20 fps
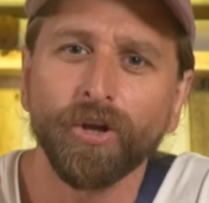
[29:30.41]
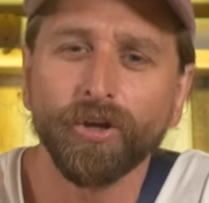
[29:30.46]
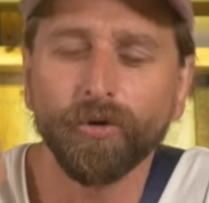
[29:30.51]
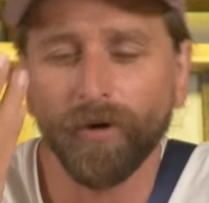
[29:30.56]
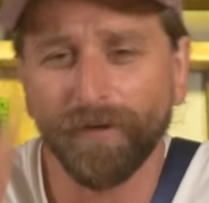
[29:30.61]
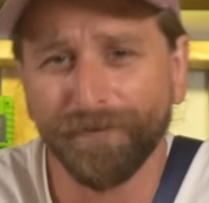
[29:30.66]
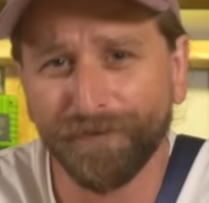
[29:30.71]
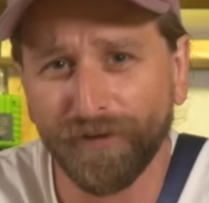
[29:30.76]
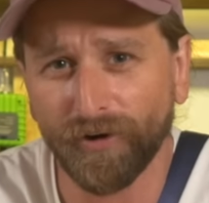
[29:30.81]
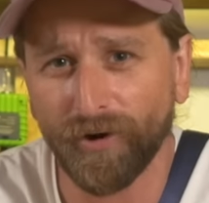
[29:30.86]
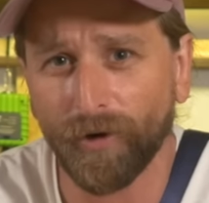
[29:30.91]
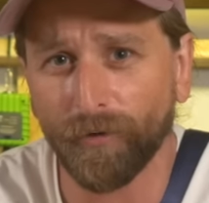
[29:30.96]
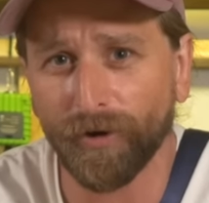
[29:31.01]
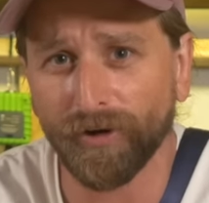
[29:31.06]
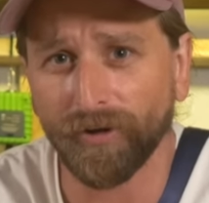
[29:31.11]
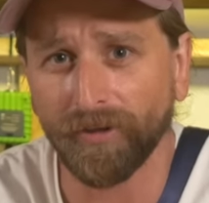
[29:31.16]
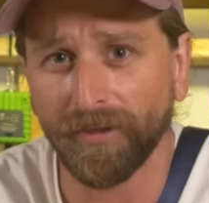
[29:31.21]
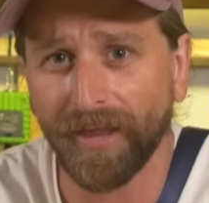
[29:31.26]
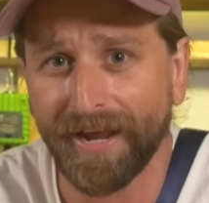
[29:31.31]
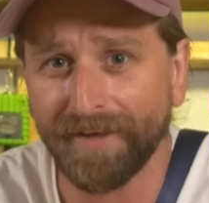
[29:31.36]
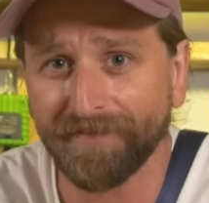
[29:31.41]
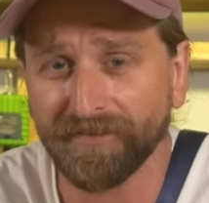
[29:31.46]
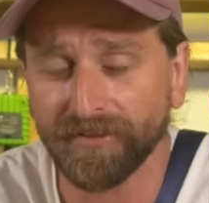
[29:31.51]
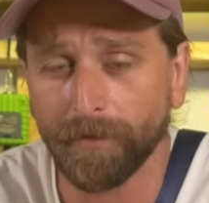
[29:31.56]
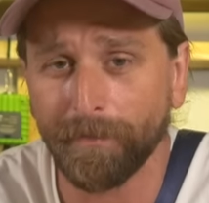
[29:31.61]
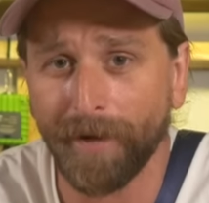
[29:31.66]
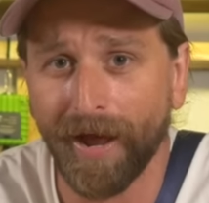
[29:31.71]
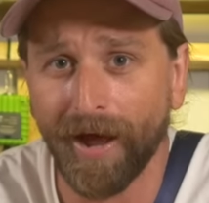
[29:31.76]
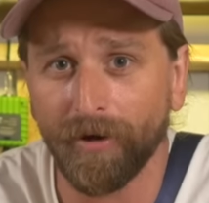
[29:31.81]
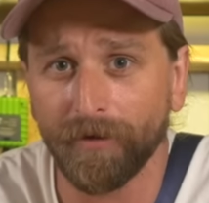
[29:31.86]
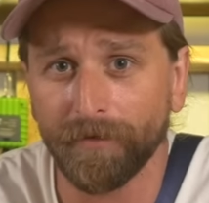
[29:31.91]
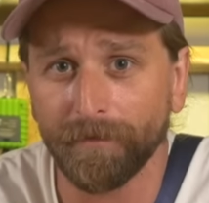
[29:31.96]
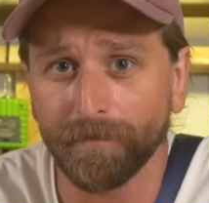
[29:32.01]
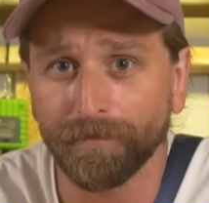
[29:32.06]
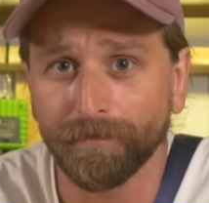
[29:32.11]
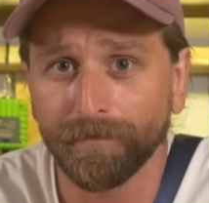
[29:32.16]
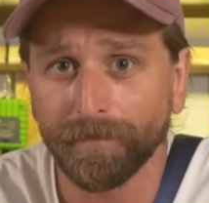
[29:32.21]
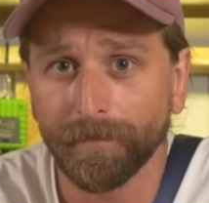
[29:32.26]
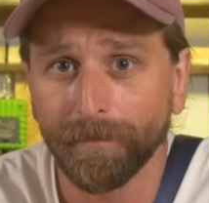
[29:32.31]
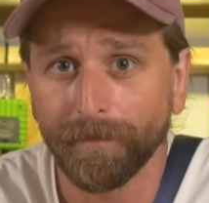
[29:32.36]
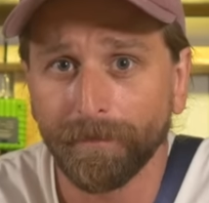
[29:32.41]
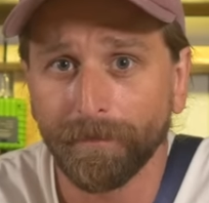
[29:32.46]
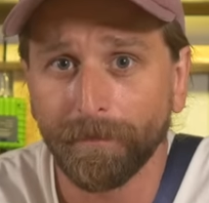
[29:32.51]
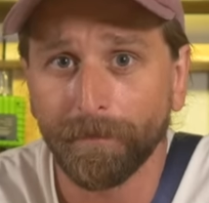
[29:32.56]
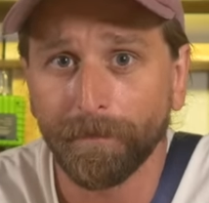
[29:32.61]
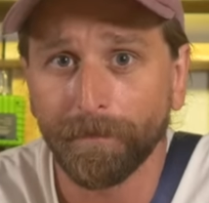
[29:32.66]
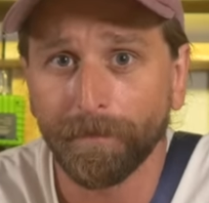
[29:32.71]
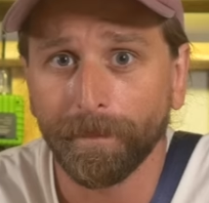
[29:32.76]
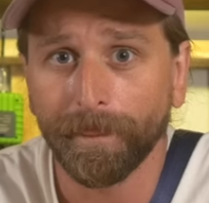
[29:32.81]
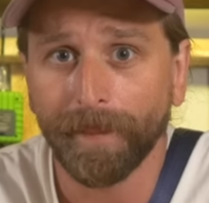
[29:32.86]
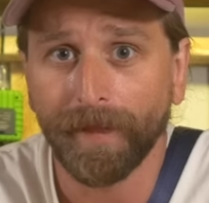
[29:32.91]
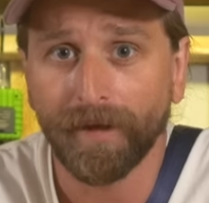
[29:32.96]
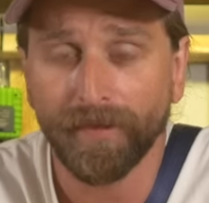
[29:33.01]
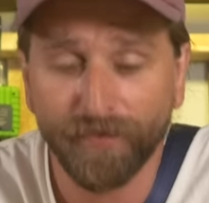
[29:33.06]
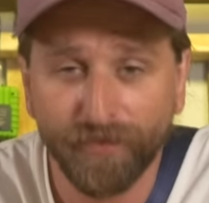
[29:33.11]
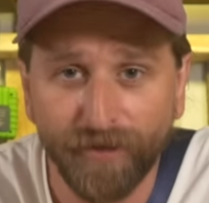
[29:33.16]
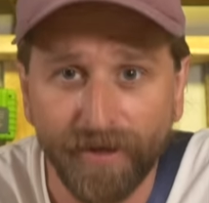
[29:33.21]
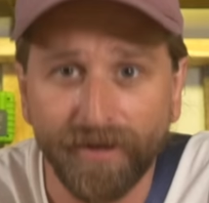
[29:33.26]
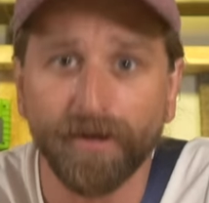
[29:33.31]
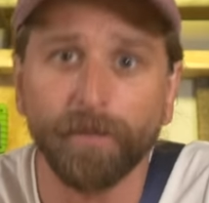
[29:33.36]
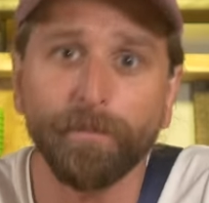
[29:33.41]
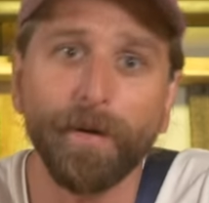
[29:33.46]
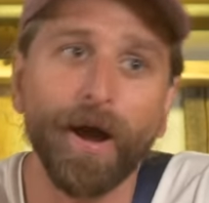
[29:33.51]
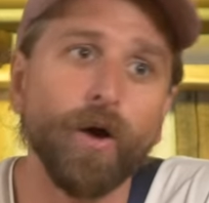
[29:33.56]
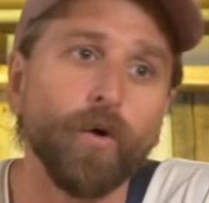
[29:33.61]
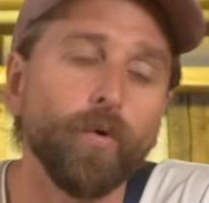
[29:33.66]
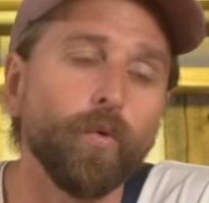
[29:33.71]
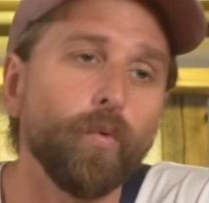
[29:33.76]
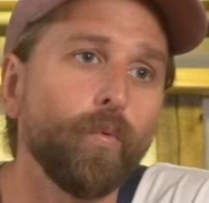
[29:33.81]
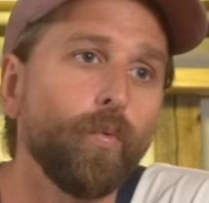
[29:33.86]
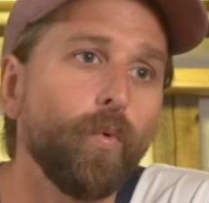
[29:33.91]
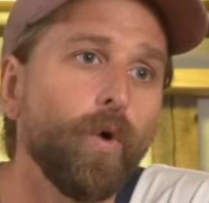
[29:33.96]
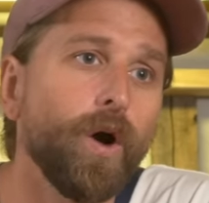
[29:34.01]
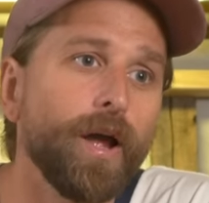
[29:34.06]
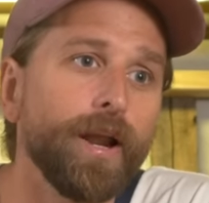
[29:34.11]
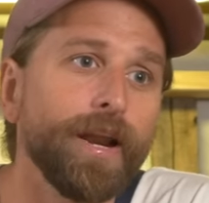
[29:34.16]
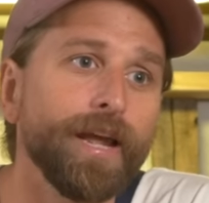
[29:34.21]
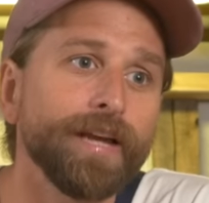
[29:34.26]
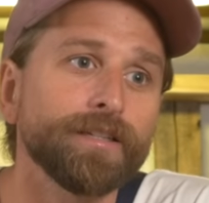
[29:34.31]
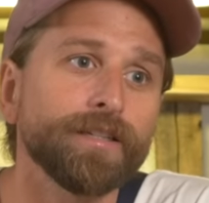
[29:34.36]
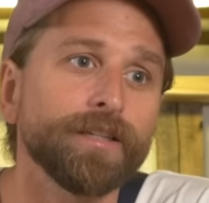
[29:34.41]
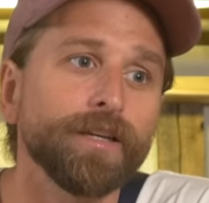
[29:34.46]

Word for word: You wanna figure out what your life's about? Think about what